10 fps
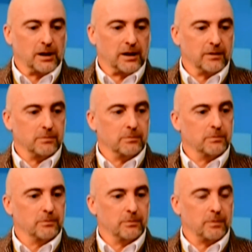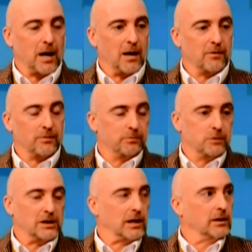can
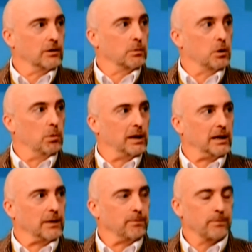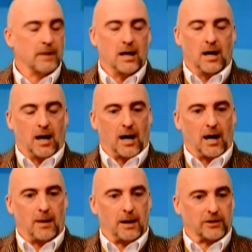recycle them completely,
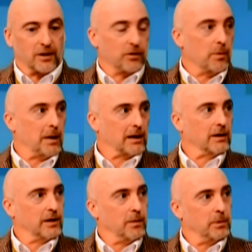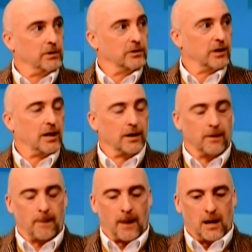except for the magnet tape inside.
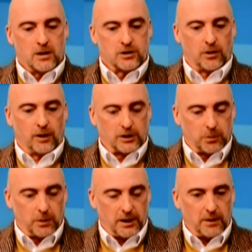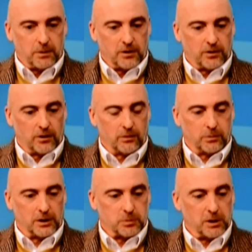So that's what we did. We thought,
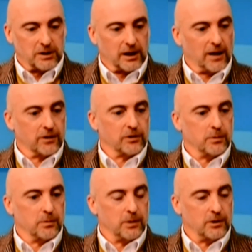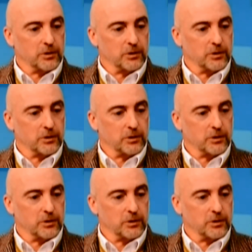well, let's bring together some